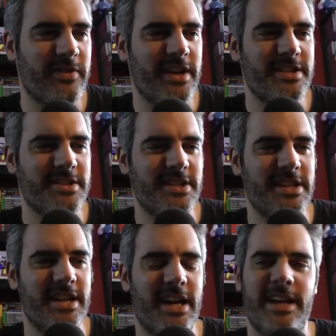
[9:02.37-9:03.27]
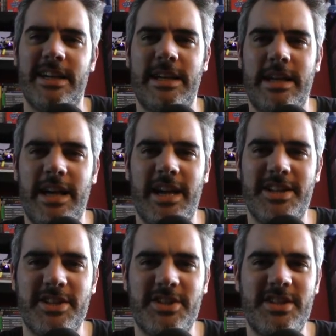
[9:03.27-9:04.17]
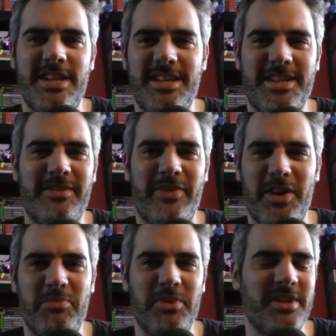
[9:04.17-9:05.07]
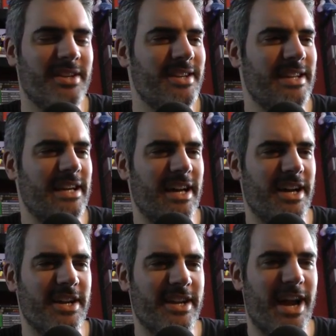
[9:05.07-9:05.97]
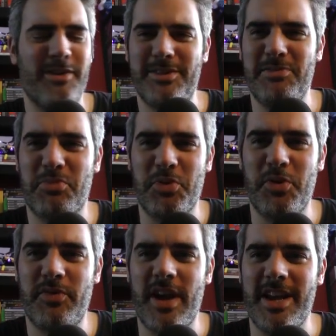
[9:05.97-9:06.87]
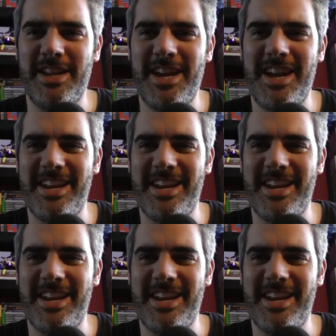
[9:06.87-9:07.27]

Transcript: fan to see that, and to see the development and how it's improved, and yet